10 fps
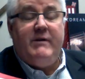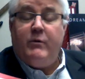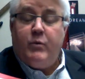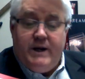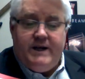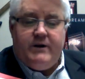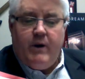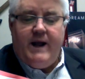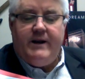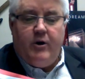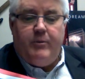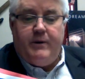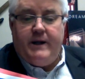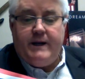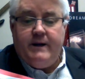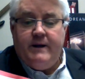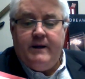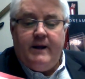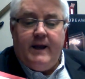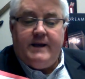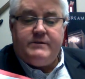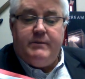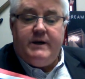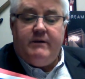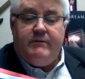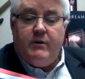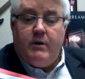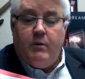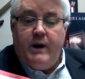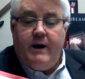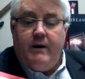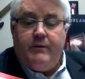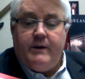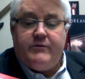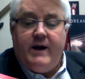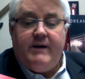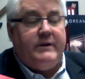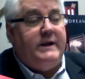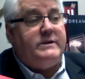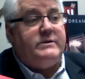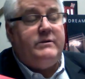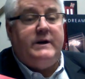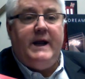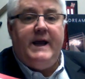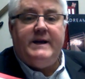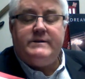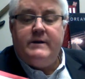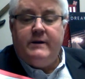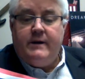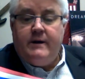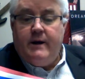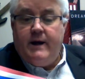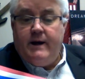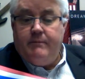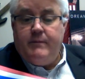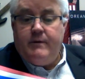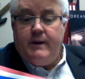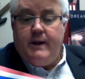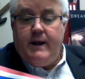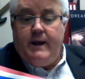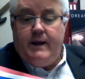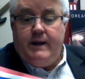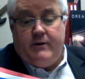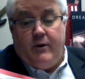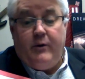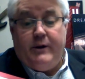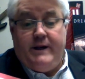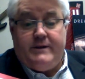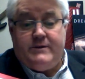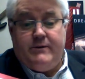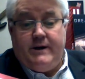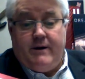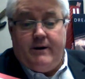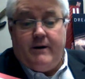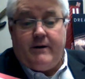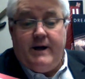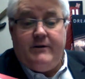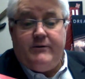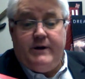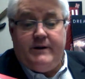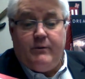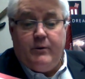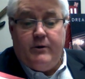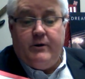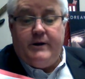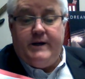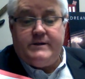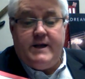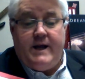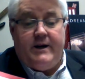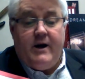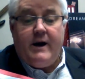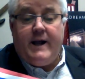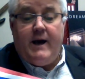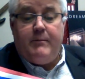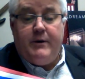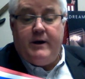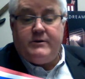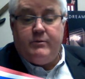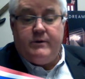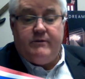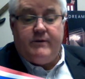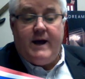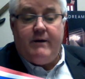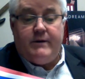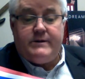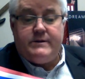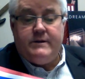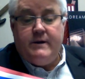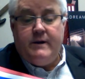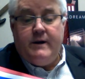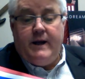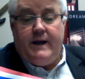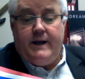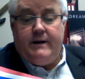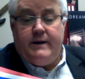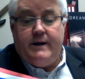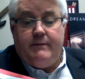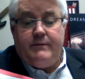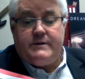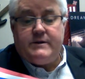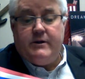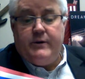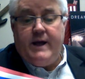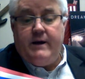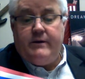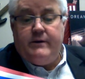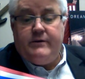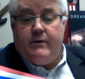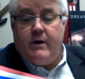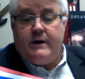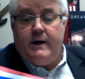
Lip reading: a grand opening. As many of you are aware, the travel industry has, the whole industry, our country and the world has had a knockout punch with the virus. And the slowdown to our